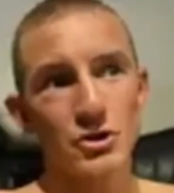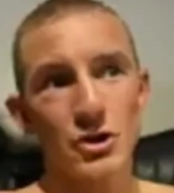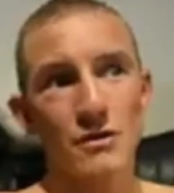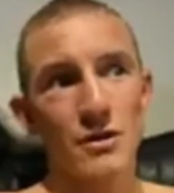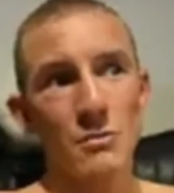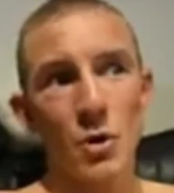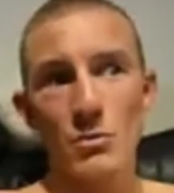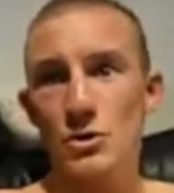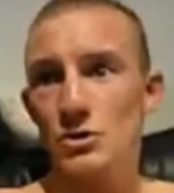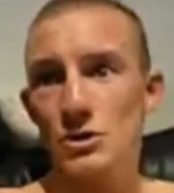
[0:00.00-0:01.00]
reserve at the
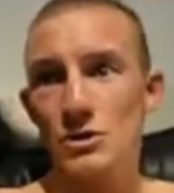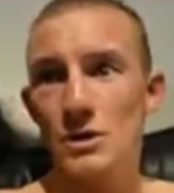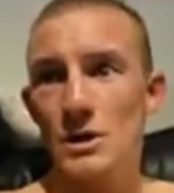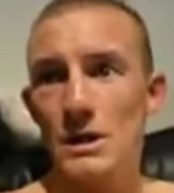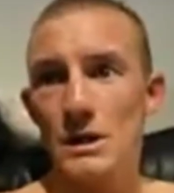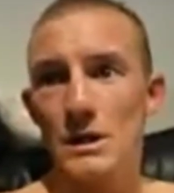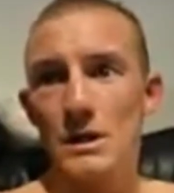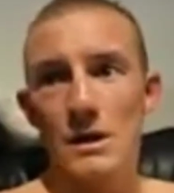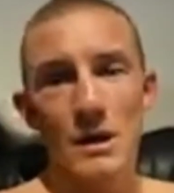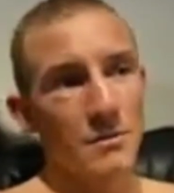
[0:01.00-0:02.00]
moment, and
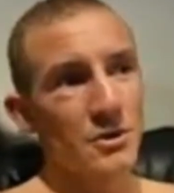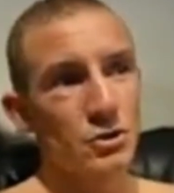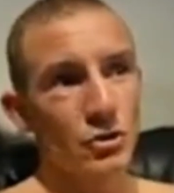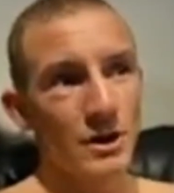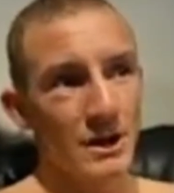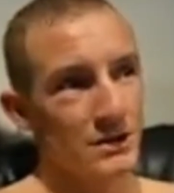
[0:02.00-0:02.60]
I'm enjoying it.